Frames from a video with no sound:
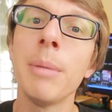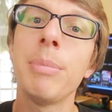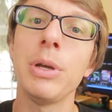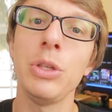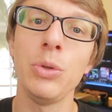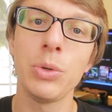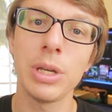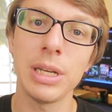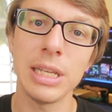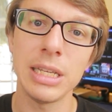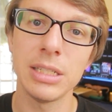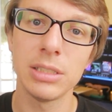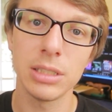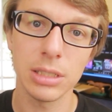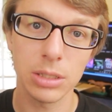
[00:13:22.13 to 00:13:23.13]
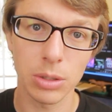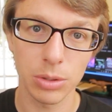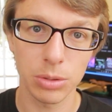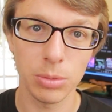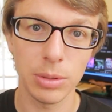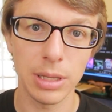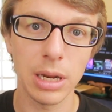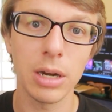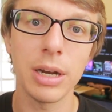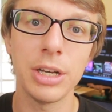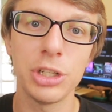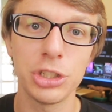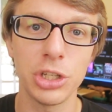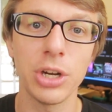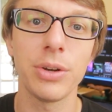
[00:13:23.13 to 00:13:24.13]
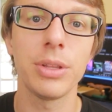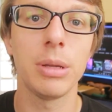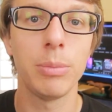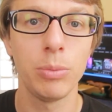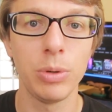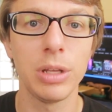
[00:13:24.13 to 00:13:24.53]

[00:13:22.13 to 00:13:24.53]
but you can easily go through there and share them